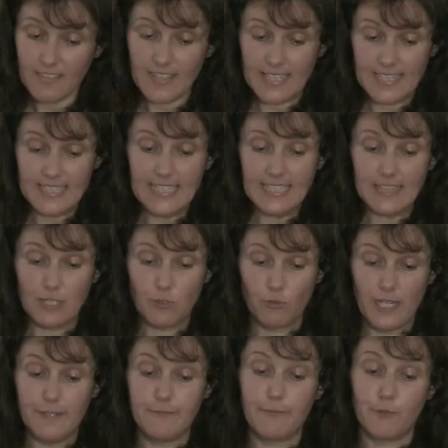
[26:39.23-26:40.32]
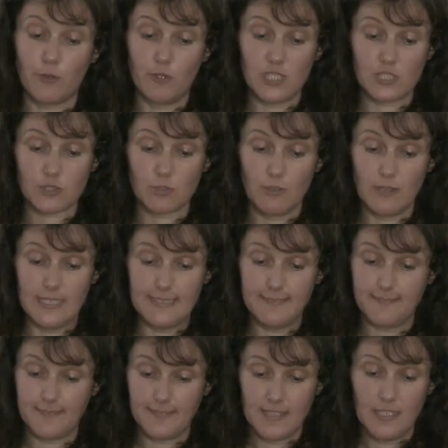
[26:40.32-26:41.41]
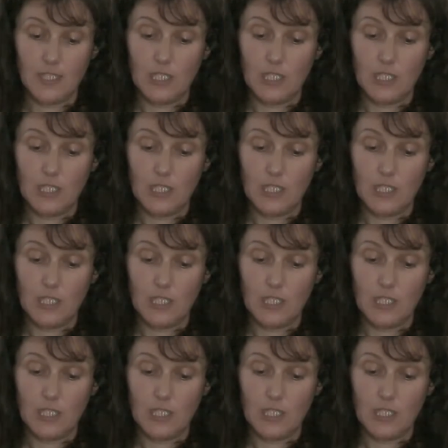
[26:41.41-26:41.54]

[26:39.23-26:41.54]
They need the rainforest to live.